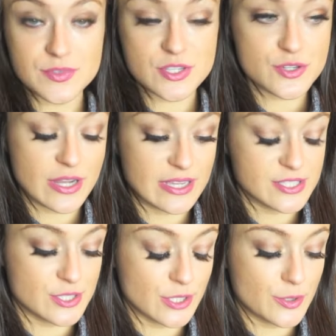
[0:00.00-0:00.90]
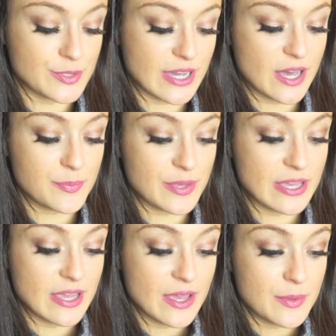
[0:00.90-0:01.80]
to try to load up.
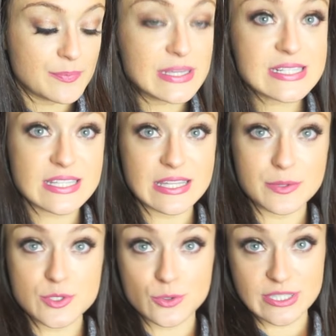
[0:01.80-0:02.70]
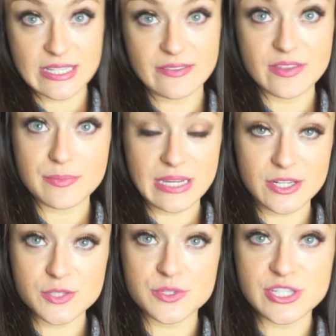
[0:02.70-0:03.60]
Basically, they were told any of the
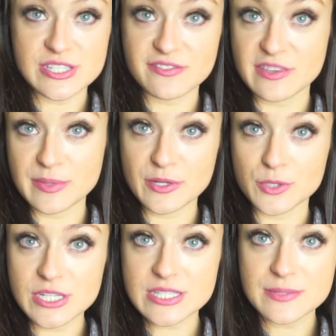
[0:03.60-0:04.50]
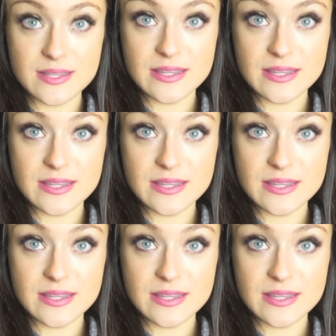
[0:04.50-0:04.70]
mares, which is a female horse.